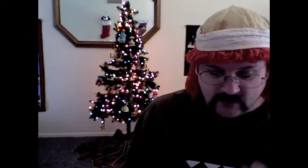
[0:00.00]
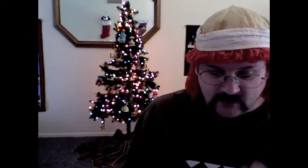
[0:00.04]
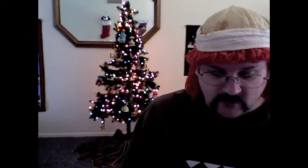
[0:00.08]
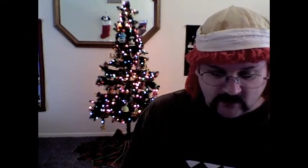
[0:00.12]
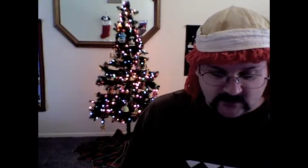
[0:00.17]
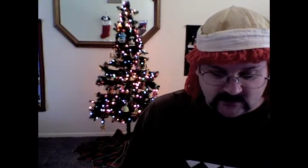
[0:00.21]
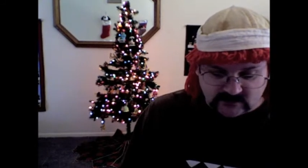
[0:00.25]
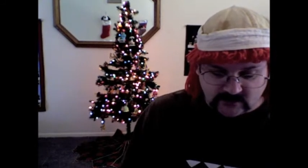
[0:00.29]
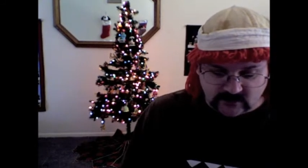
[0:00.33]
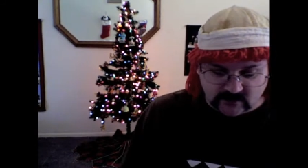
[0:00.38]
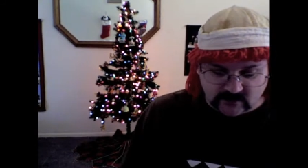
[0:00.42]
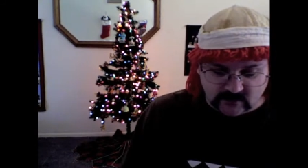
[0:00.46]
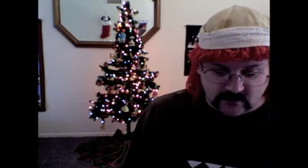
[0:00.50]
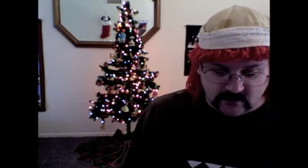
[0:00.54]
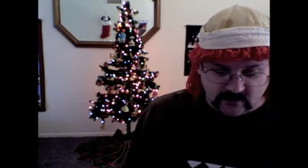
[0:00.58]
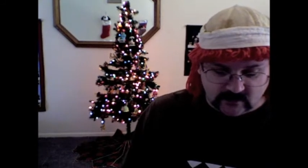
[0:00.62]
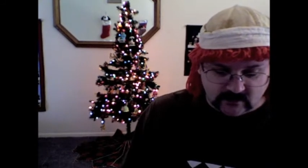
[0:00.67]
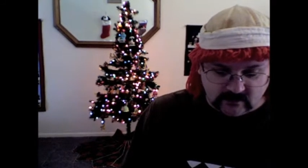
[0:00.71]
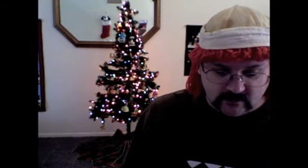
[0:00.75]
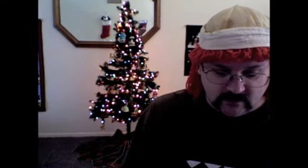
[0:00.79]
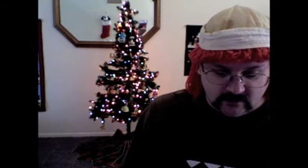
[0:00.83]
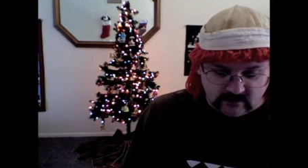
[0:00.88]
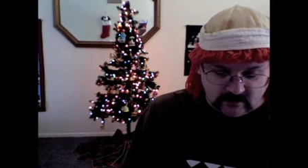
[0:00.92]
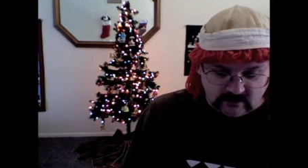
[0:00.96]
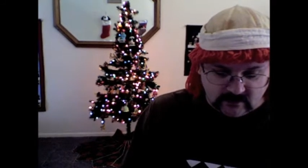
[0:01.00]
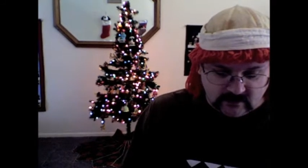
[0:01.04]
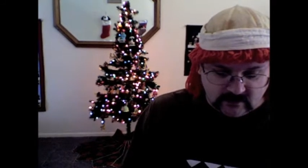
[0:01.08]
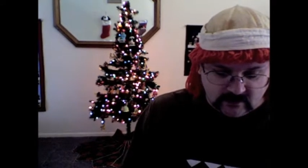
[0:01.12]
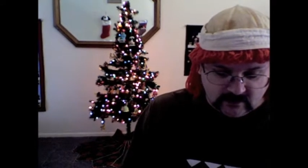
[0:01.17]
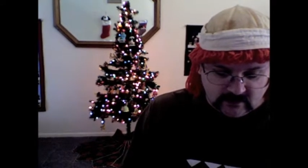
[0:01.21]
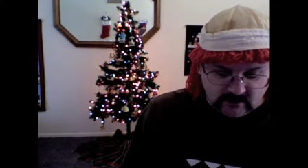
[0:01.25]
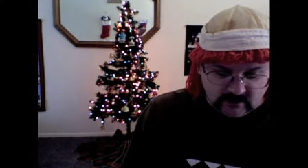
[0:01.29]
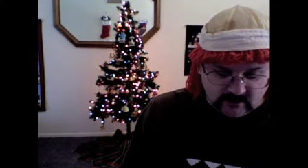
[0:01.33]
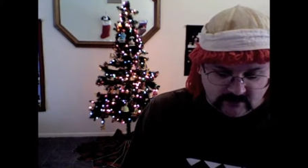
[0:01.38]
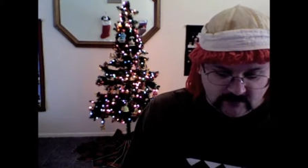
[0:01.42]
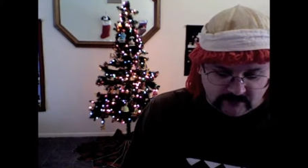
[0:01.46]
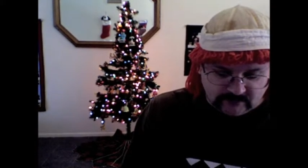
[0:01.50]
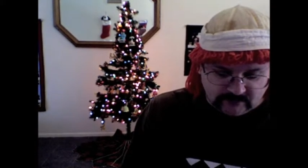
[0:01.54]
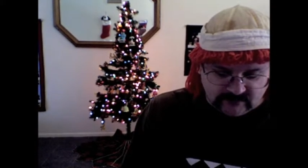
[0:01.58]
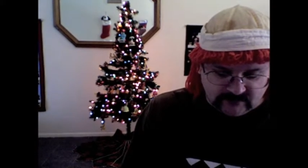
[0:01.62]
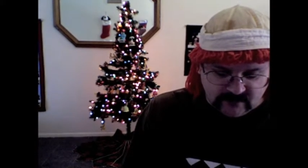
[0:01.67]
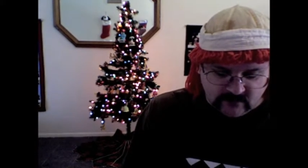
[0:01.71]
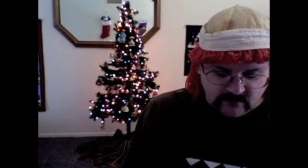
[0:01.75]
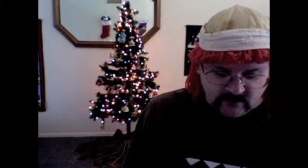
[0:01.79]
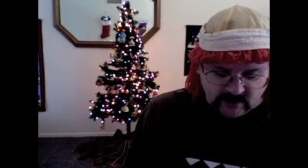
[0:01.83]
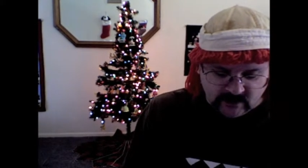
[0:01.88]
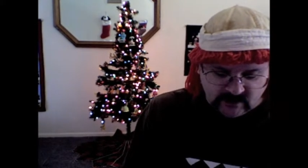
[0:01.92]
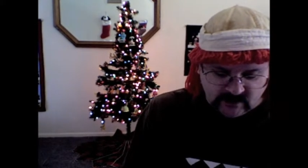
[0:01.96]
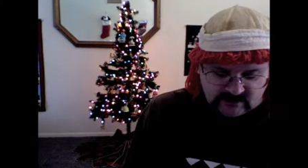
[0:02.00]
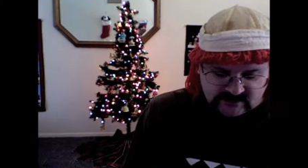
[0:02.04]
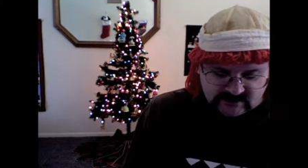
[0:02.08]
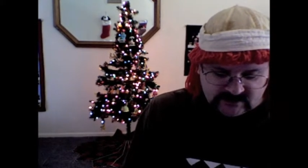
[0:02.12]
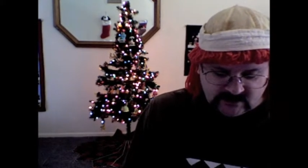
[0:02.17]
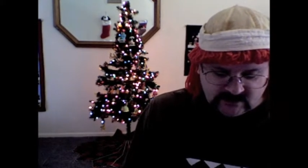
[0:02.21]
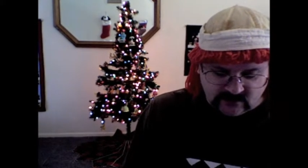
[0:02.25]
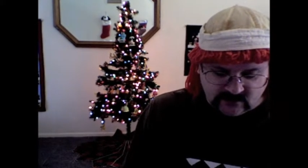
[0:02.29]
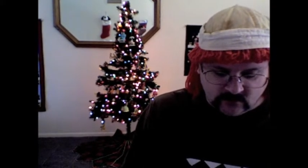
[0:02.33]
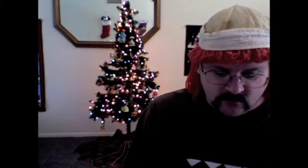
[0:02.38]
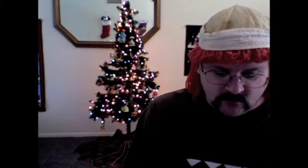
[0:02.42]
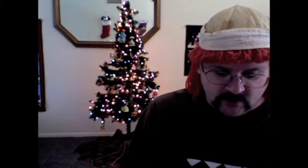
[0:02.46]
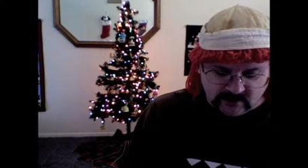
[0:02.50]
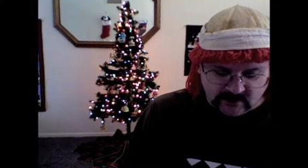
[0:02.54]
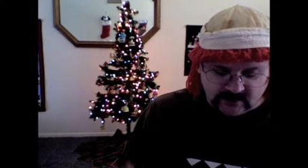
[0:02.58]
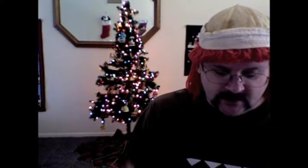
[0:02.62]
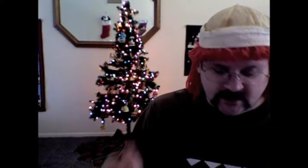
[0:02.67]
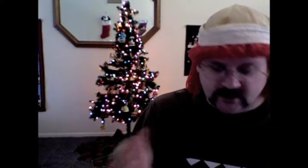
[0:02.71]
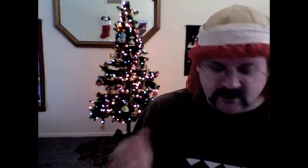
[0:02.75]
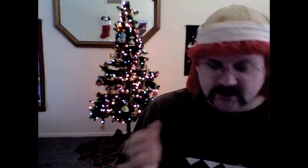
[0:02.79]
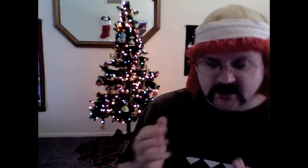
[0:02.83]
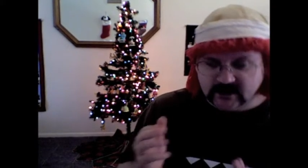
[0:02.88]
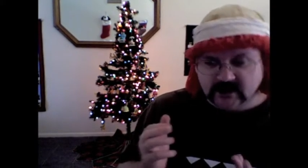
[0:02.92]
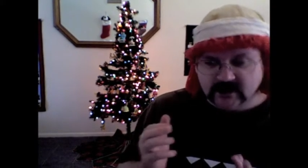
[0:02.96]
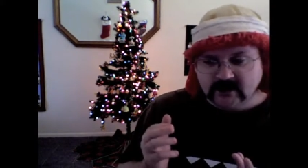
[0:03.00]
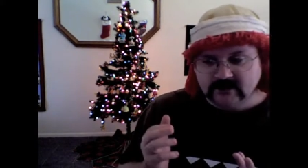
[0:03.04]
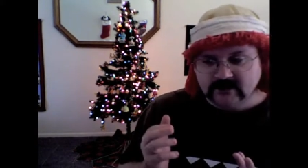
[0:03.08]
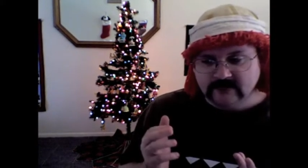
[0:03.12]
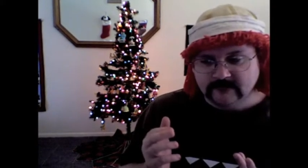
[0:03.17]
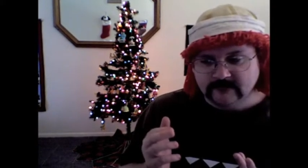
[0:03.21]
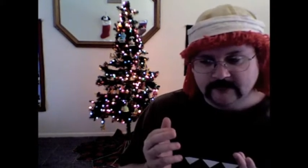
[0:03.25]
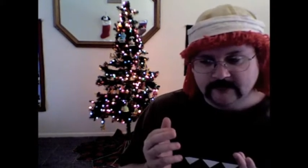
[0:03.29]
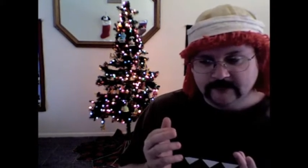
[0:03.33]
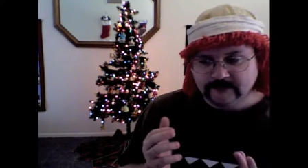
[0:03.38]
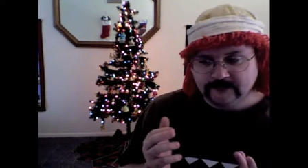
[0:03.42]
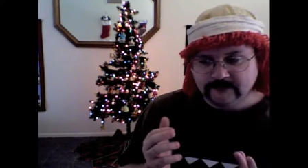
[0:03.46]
he's trying to do it. Then we get to see the one thing that